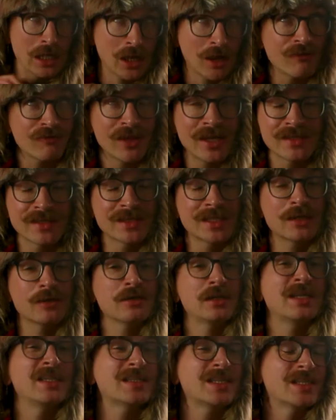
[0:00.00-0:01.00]
love that
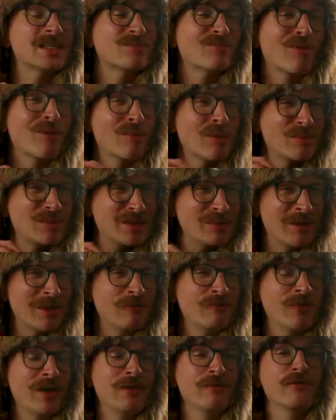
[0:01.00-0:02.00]
series. It's probably my
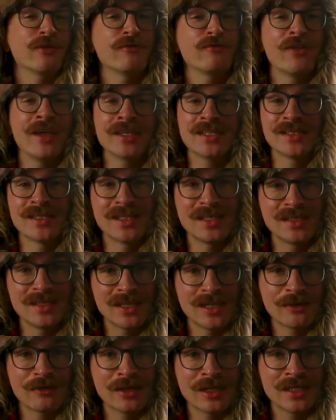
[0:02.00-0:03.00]
favorite fantasy
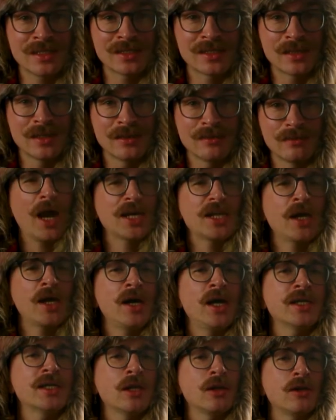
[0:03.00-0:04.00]
series. I'd
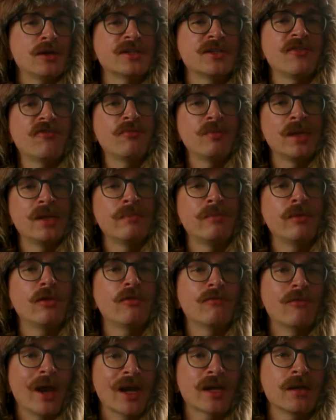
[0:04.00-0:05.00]
heard a lot of
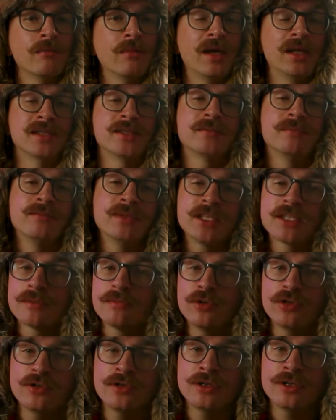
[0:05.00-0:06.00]
people recommend
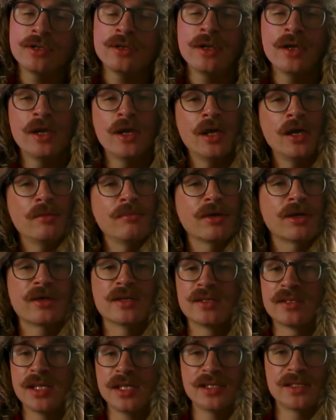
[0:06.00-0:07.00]
Mistborn
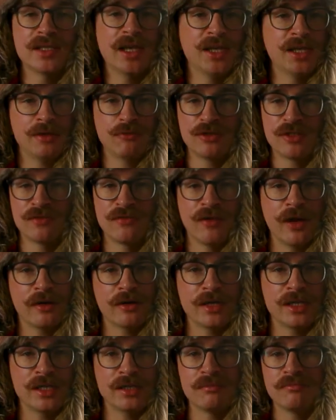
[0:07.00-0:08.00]
because they said it was
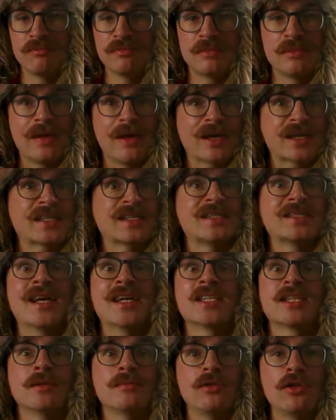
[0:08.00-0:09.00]
very
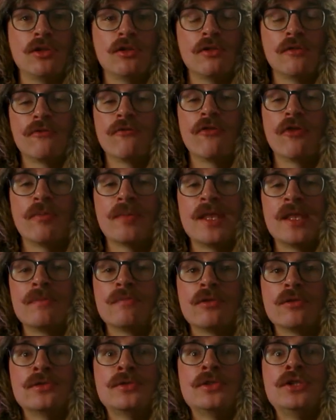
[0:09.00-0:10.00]
accessible for
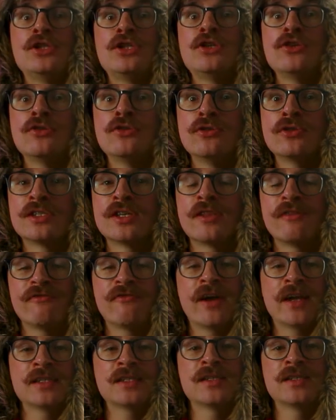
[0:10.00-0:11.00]
people new to the
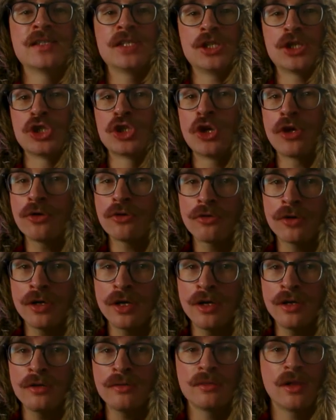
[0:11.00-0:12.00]
fantasy
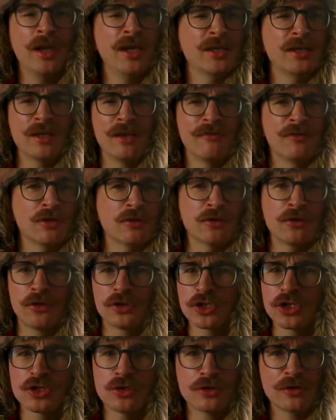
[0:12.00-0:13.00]
genre. Like, if you're
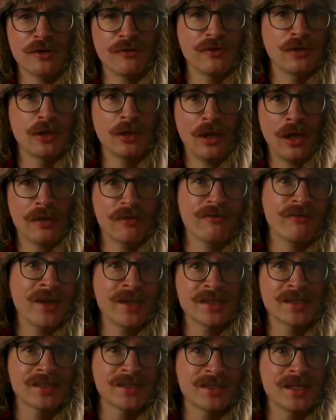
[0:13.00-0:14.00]
not sure if you like
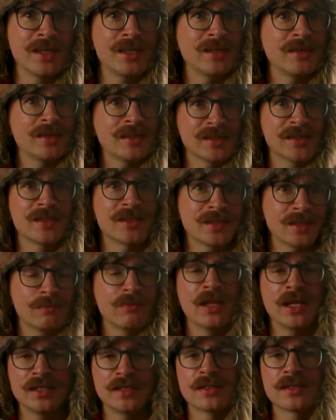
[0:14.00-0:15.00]
fantasy, this is the
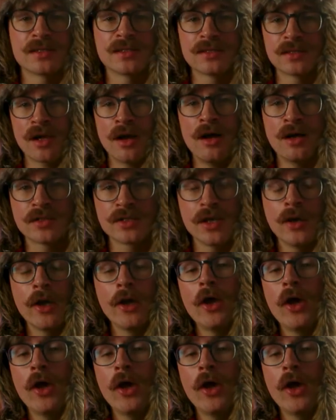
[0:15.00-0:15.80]
place to start.